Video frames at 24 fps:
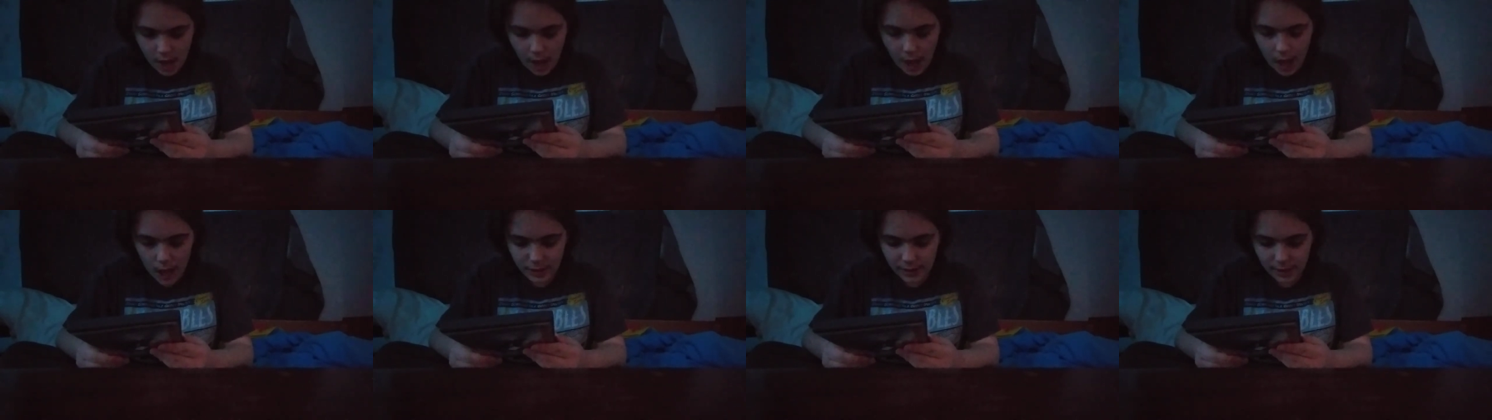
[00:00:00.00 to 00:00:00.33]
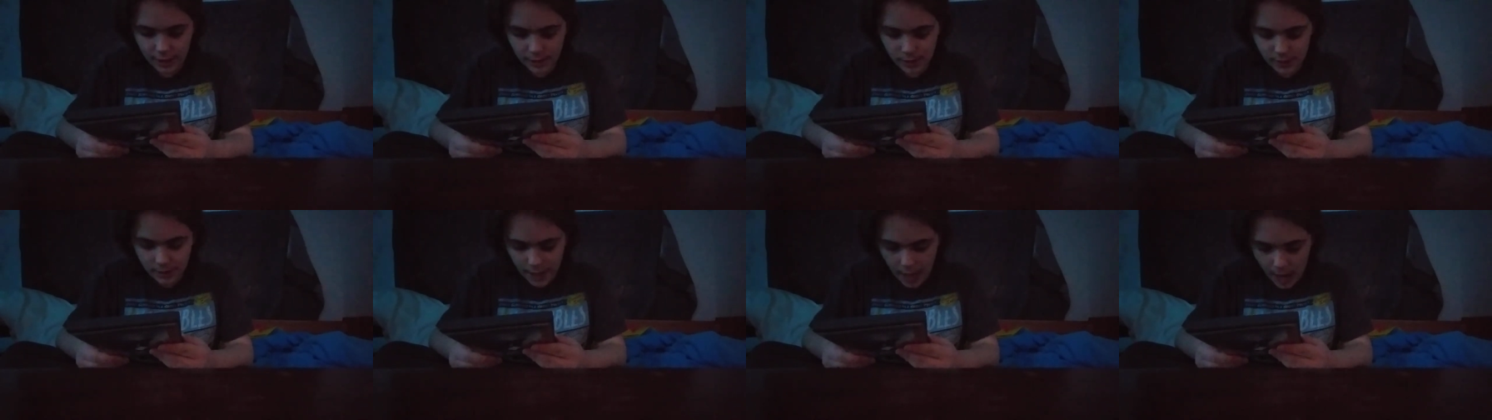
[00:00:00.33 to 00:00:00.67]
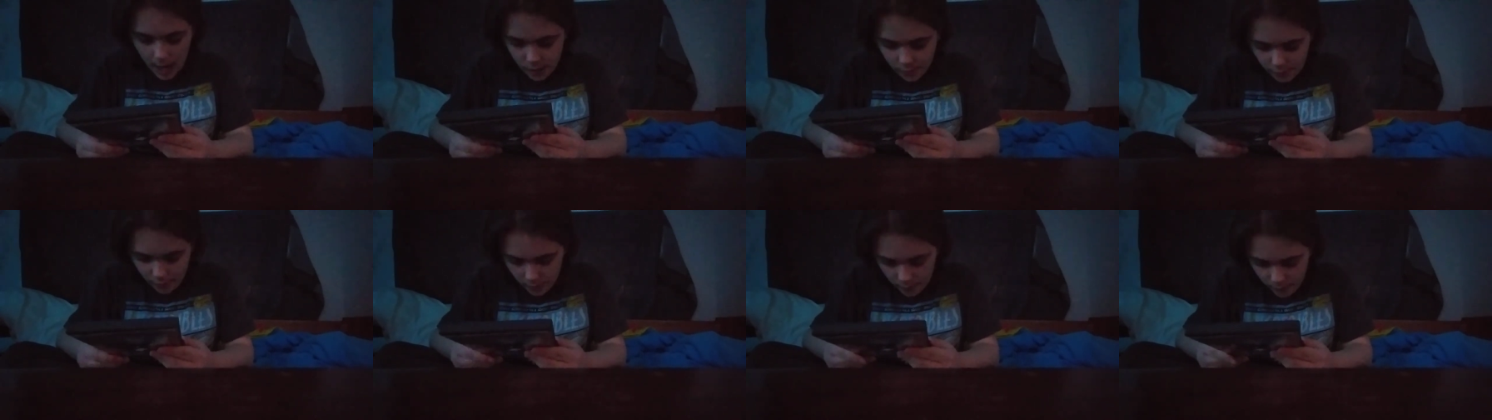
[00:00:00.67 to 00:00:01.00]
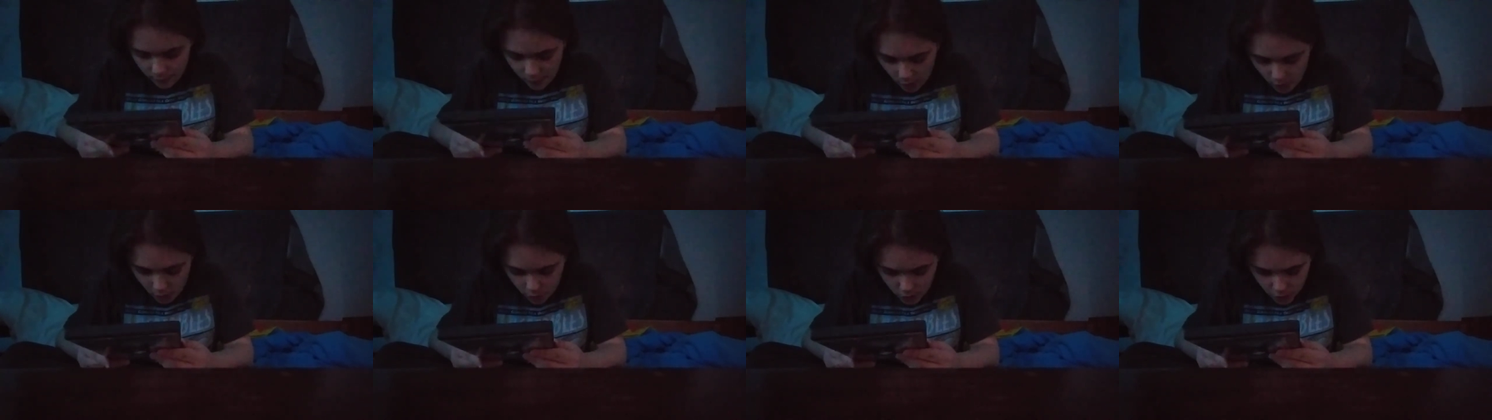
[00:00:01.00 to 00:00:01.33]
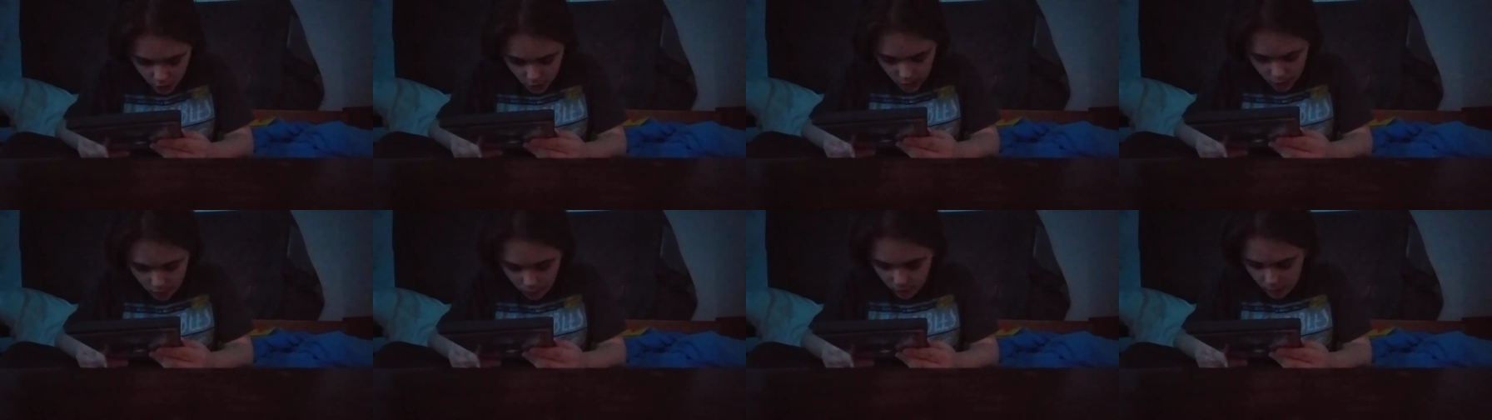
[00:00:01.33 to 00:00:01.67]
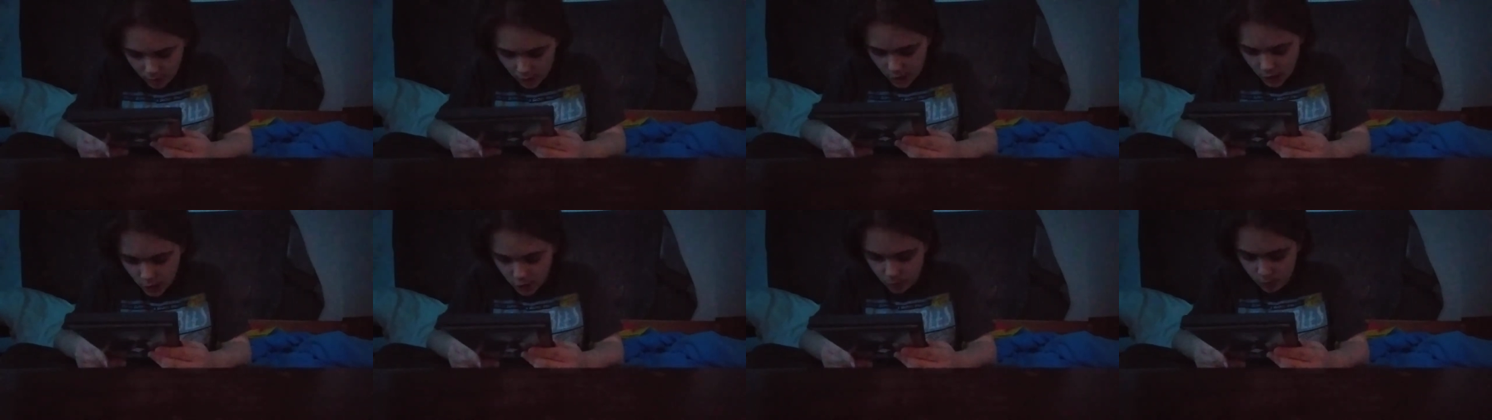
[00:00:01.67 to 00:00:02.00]
It's a standard version.
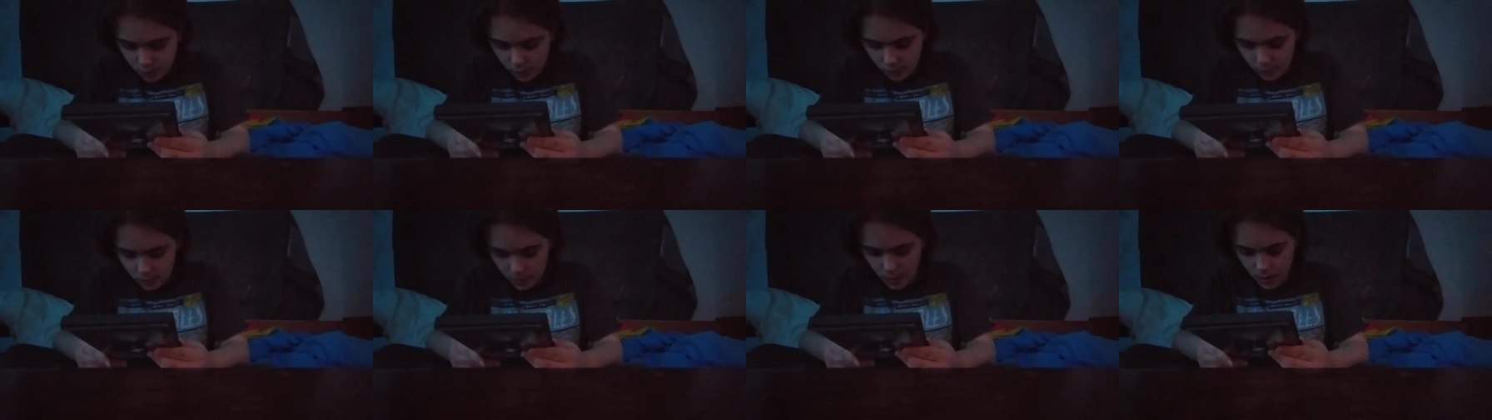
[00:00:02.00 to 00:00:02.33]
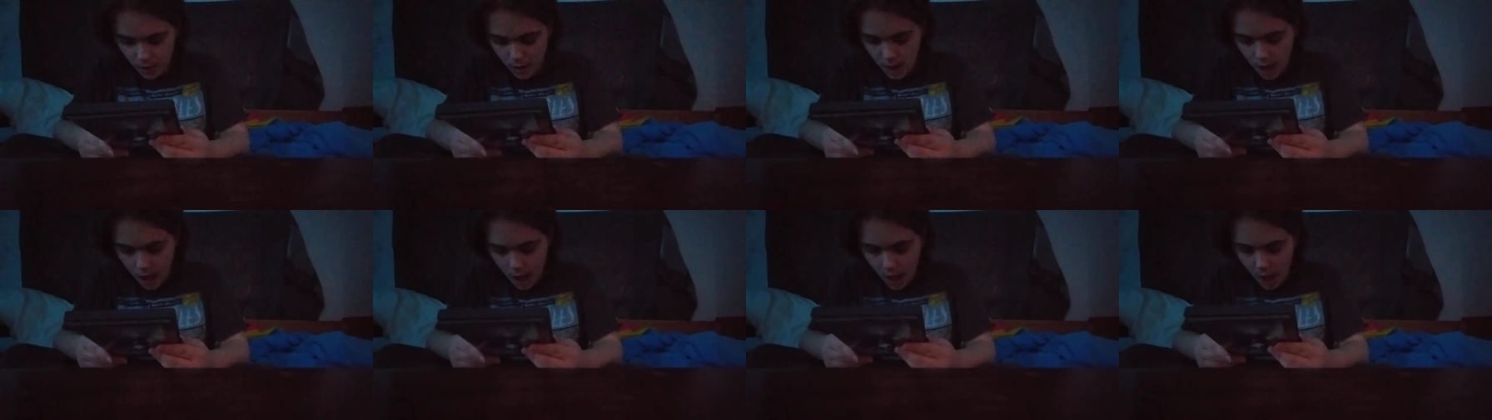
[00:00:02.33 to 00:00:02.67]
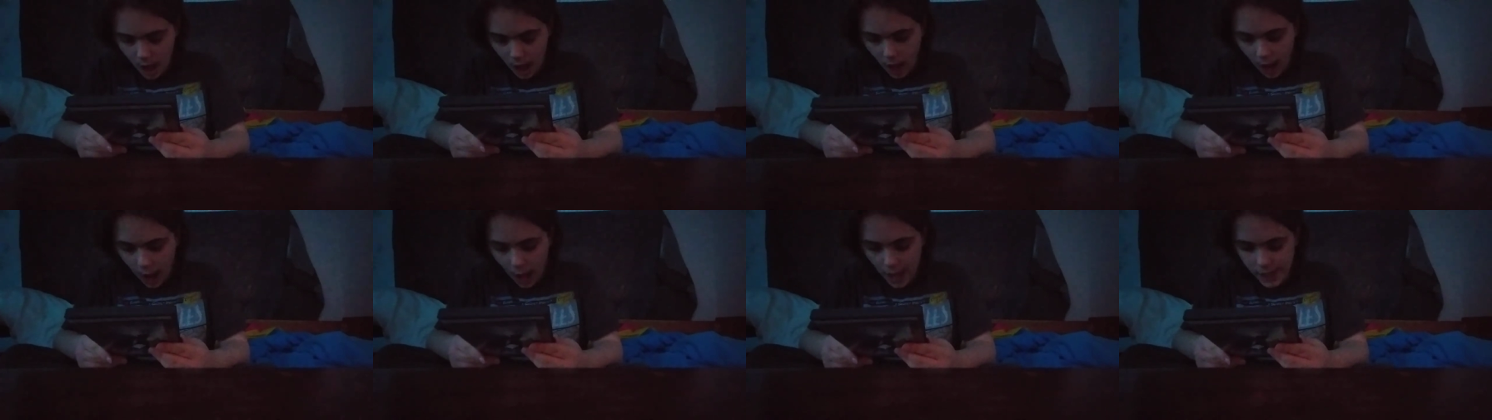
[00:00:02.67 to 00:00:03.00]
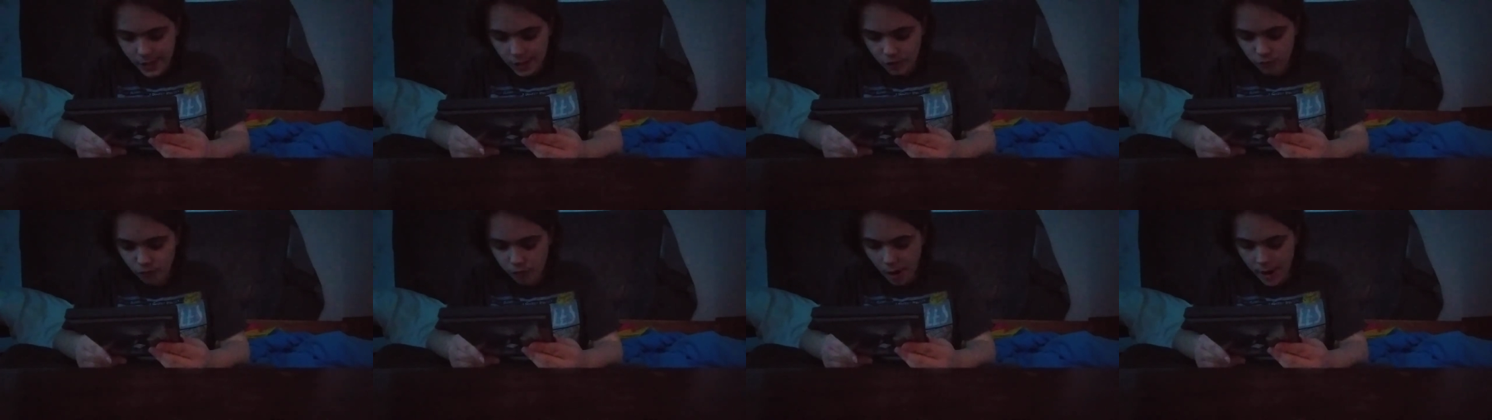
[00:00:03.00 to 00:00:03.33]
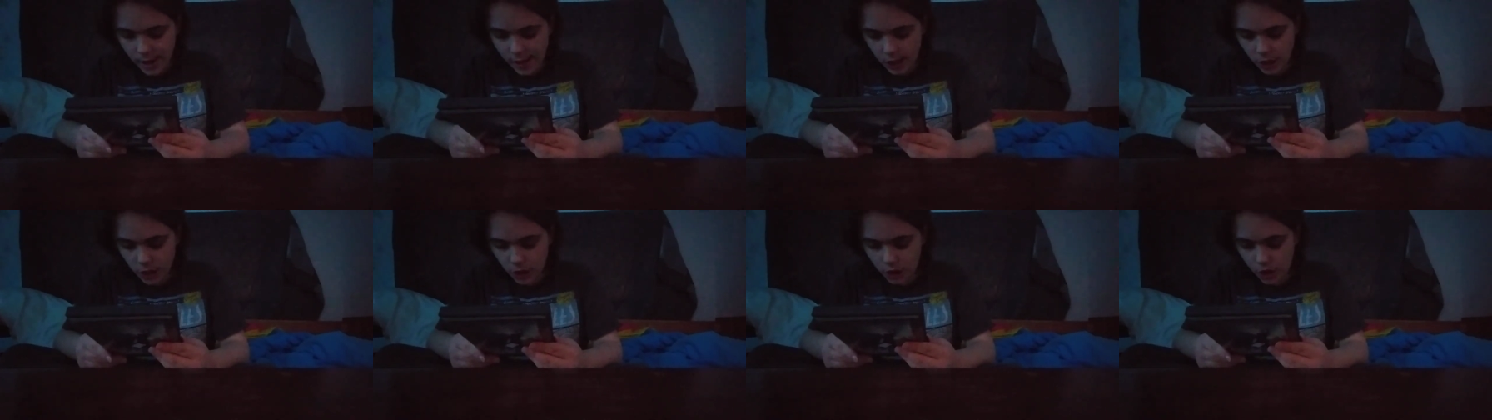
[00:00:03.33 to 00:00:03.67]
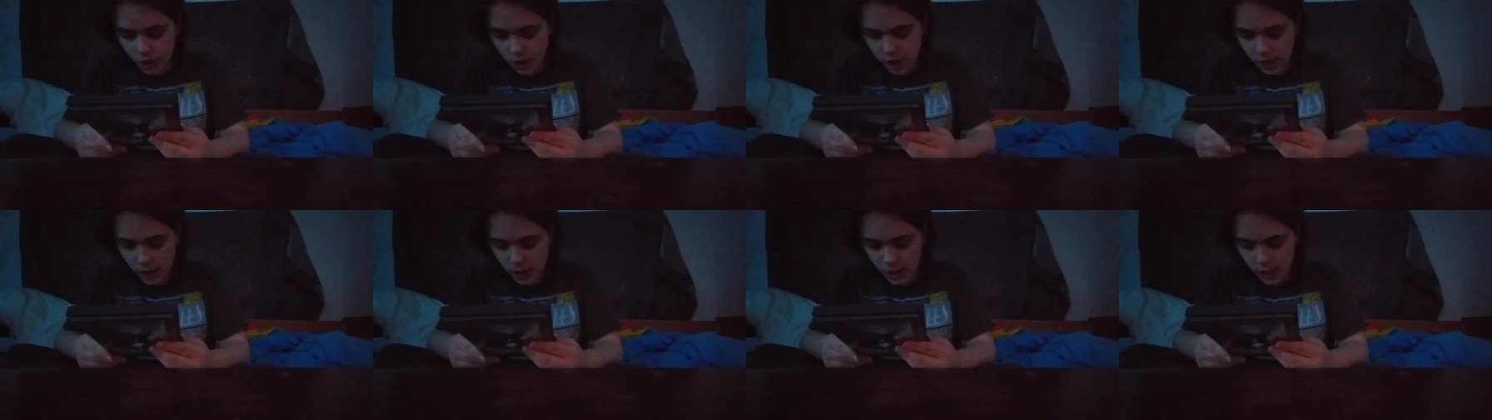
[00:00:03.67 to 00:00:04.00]
It is rated
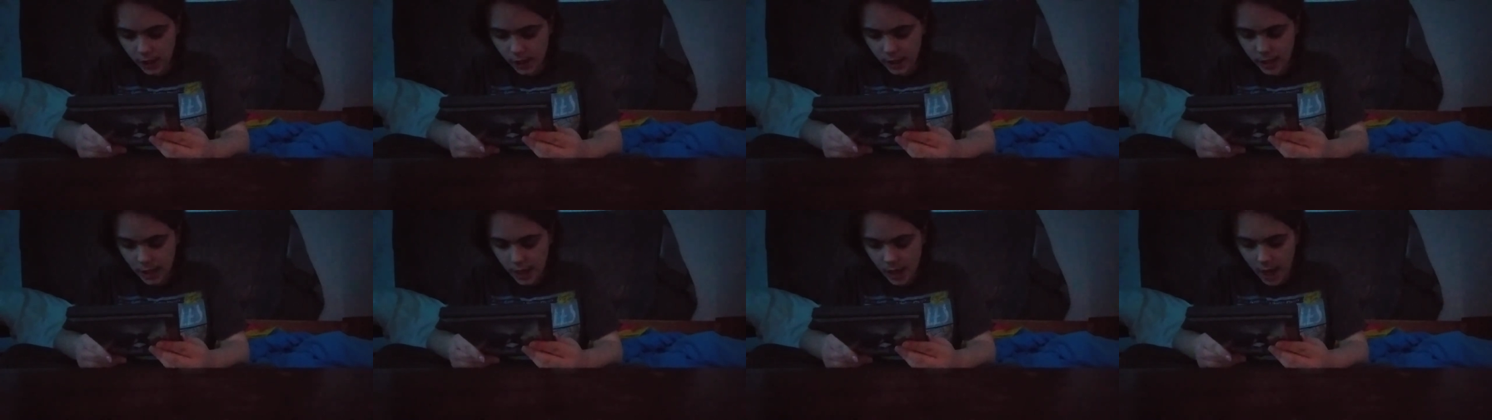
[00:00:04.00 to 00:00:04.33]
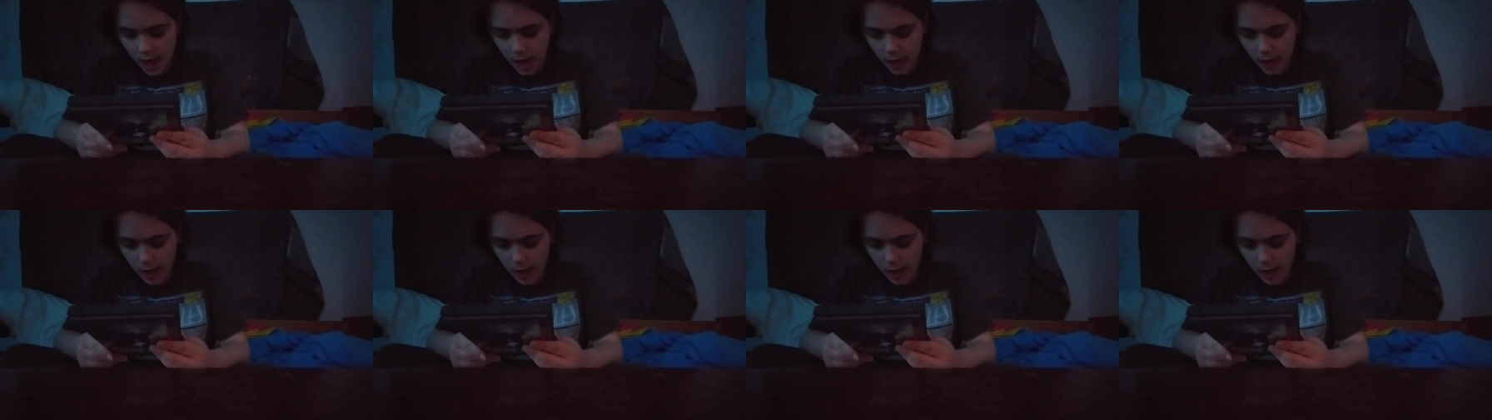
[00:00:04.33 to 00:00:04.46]
G